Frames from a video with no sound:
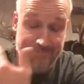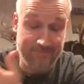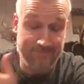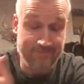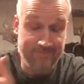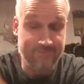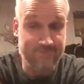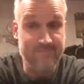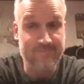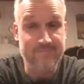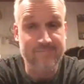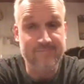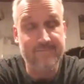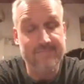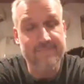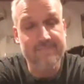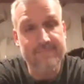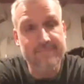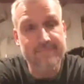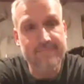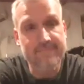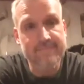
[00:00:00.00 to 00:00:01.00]

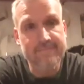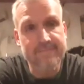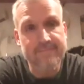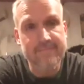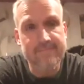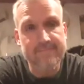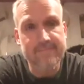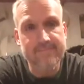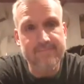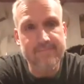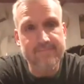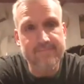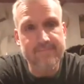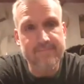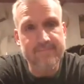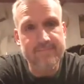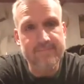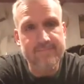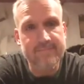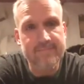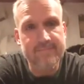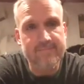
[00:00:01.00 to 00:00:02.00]

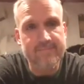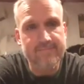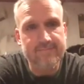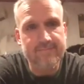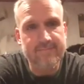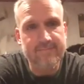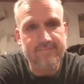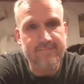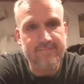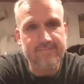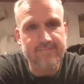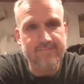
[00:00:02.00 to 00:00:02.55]
(not speaking)